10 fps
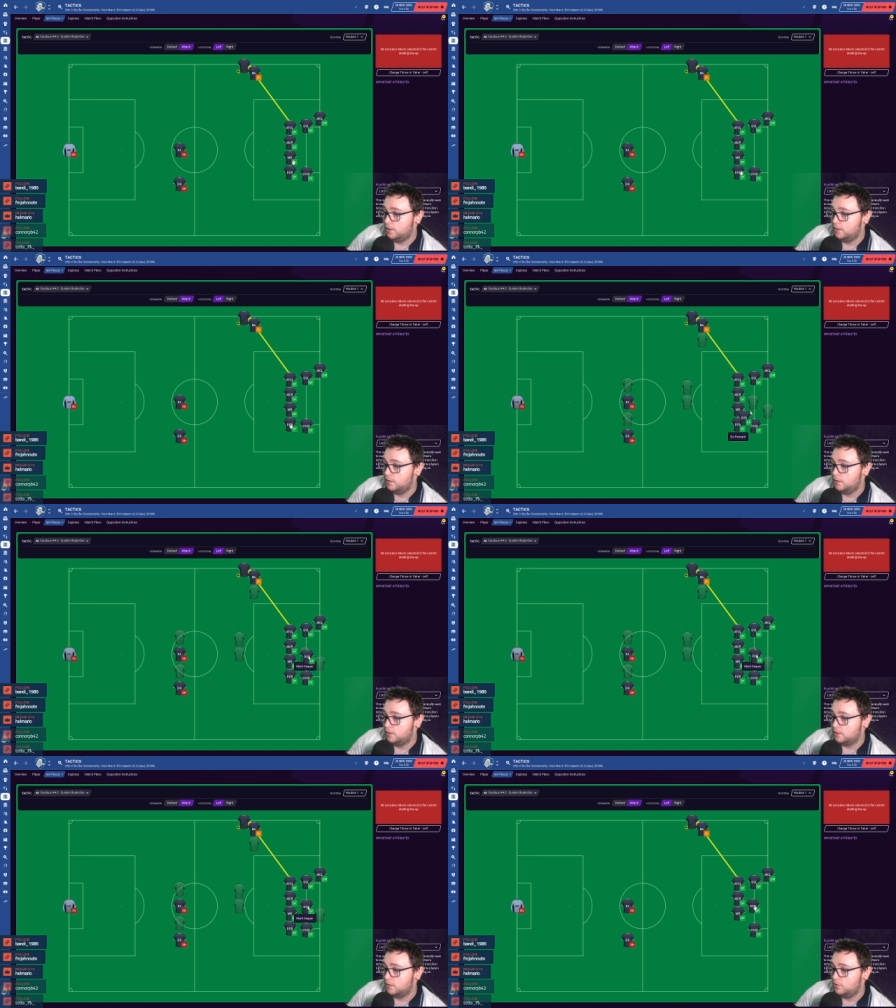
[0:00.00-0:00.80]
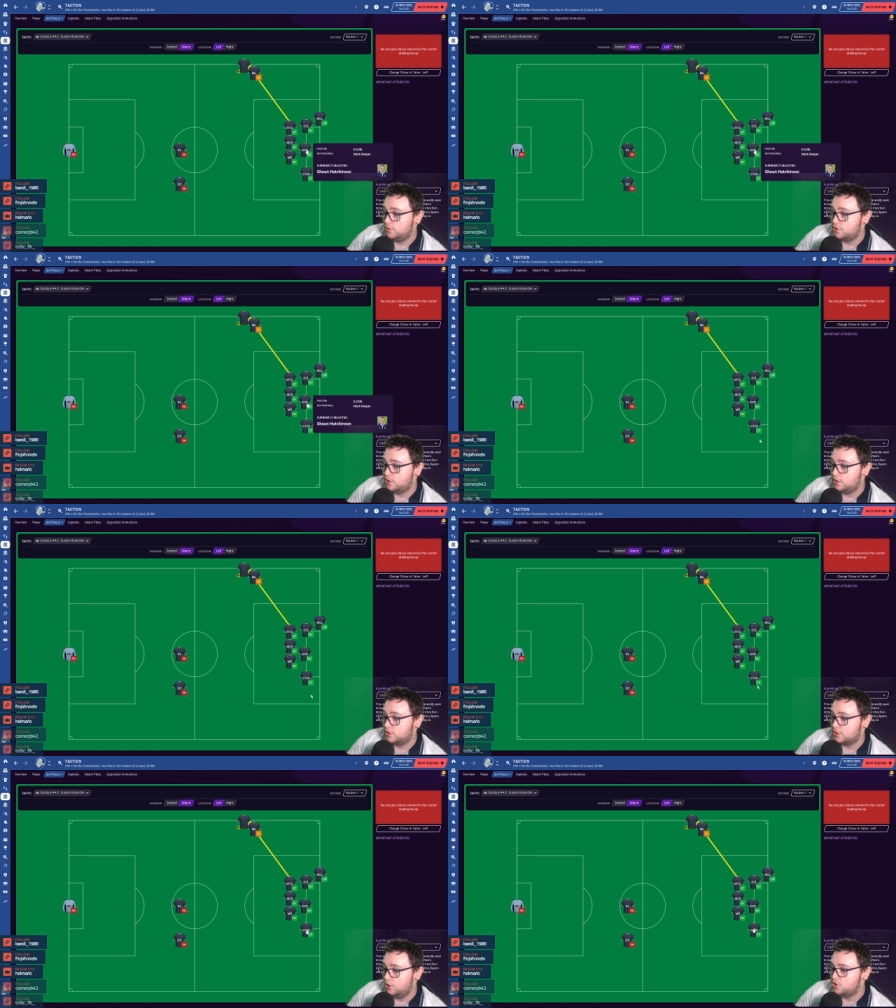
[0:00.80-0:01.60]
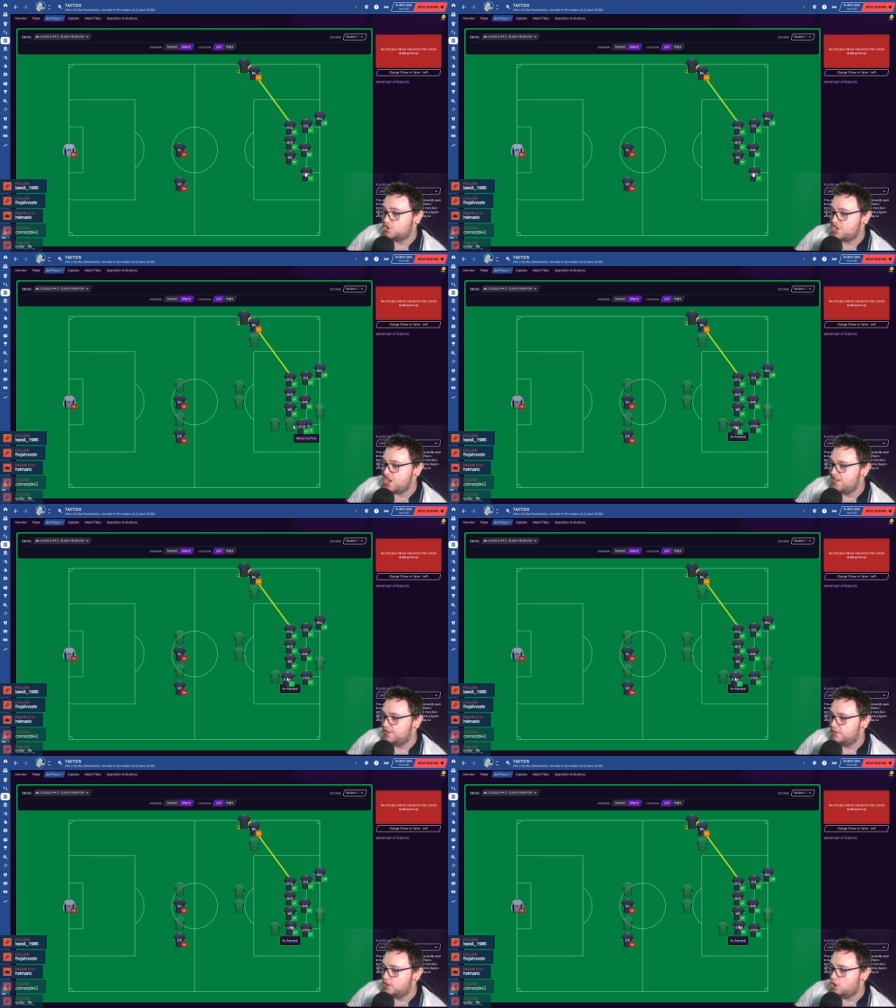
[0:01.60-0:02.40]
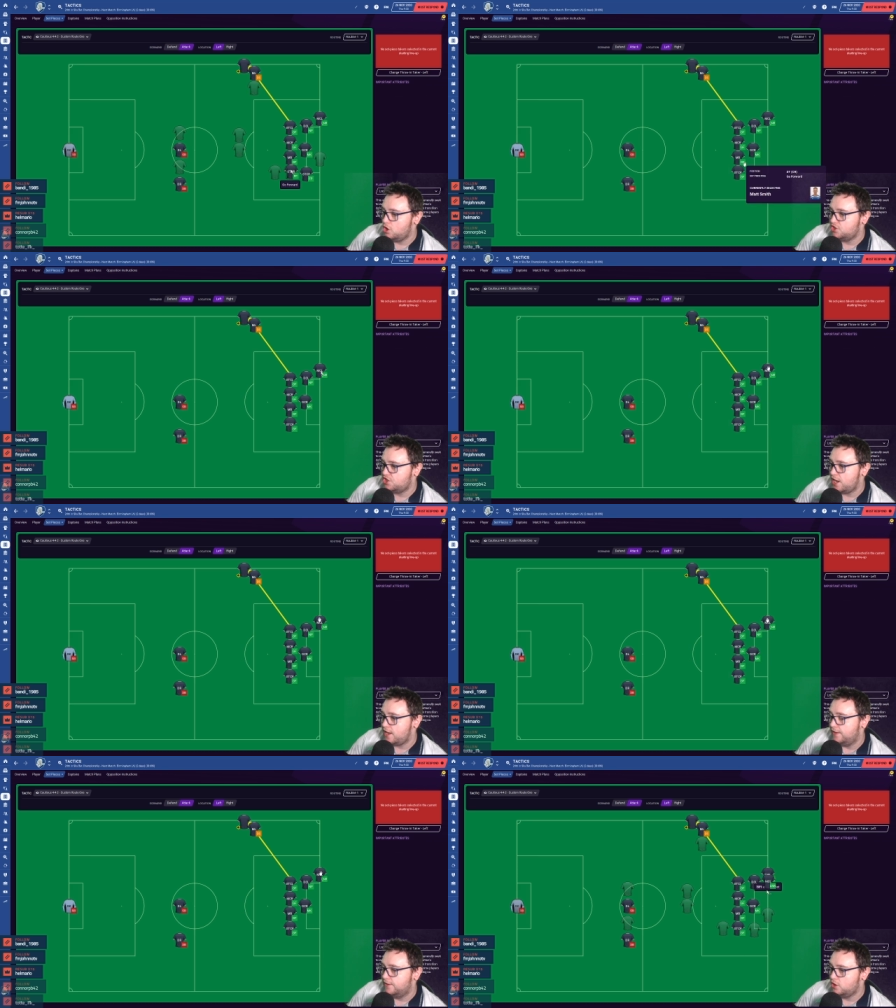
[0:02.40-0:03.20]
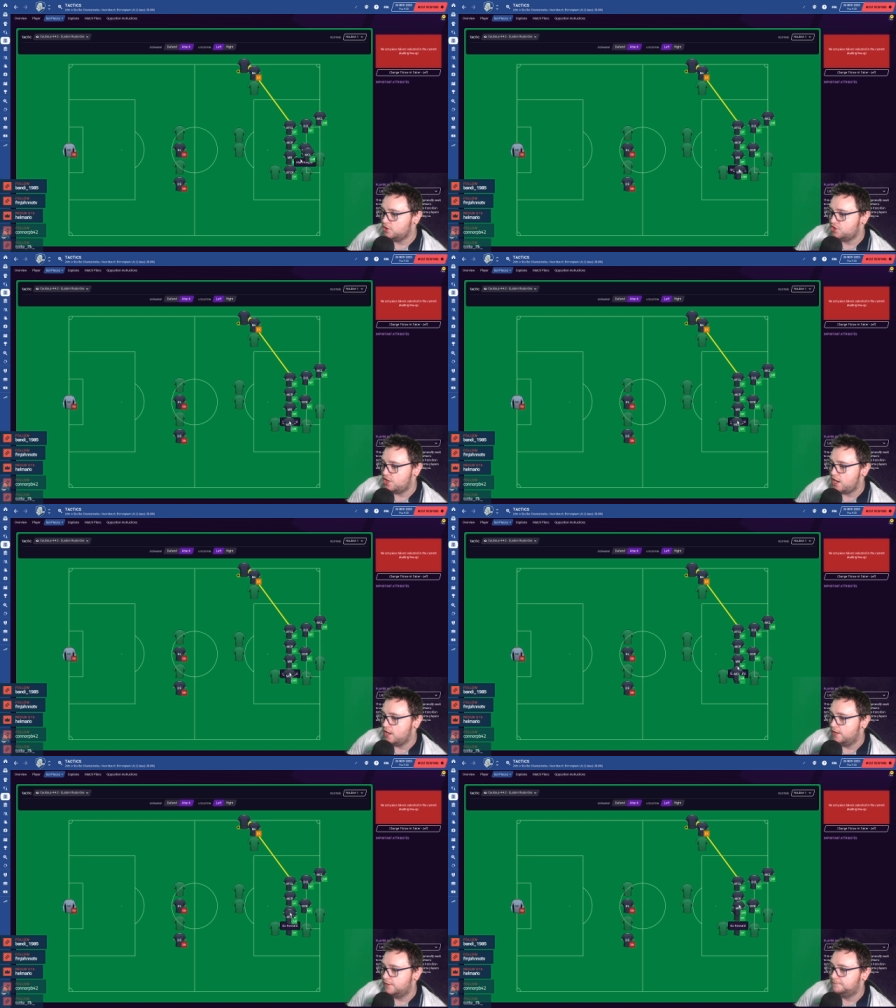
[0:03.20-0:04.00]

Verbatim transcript: and Hutchies. Hutchie! Hutchie! Hutchie!